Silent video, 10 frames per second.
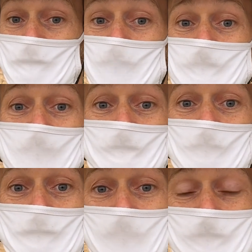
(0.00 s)
when done
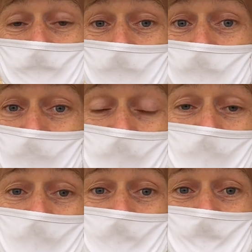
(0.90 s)
correctly,
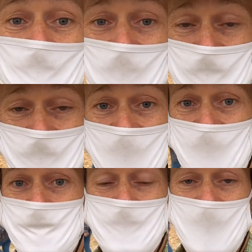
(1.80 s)
installing
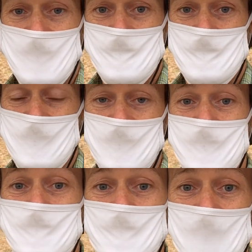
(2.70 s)
habitats
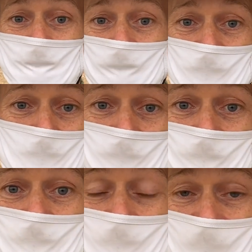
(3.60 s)
in
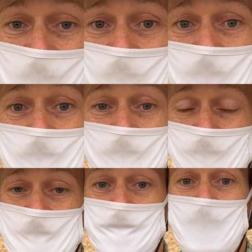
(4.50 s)
subdivisions and in
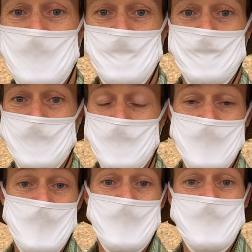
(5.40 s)
development
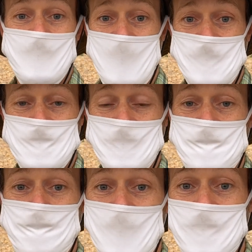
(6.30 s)
can actually
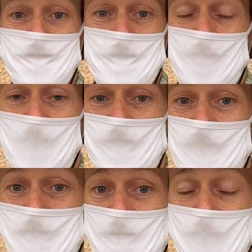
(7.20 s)
benefit
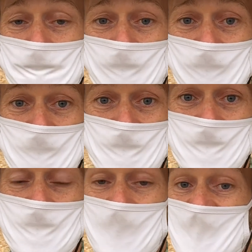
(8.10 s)
pollinator
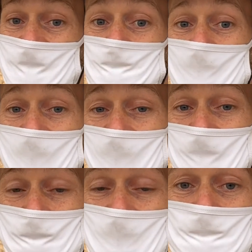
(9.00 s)
populations
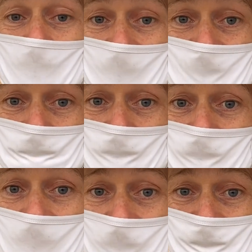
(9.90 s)
beyond what's possible
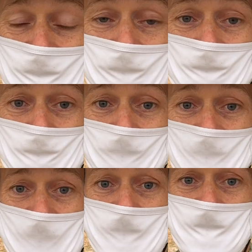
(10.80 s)
in agricultural
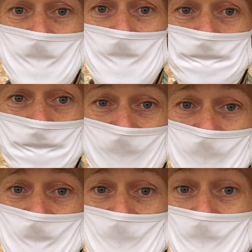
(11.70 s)
settings.
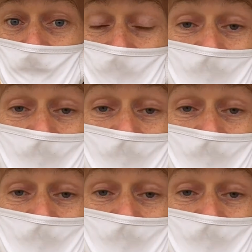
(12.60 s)
And so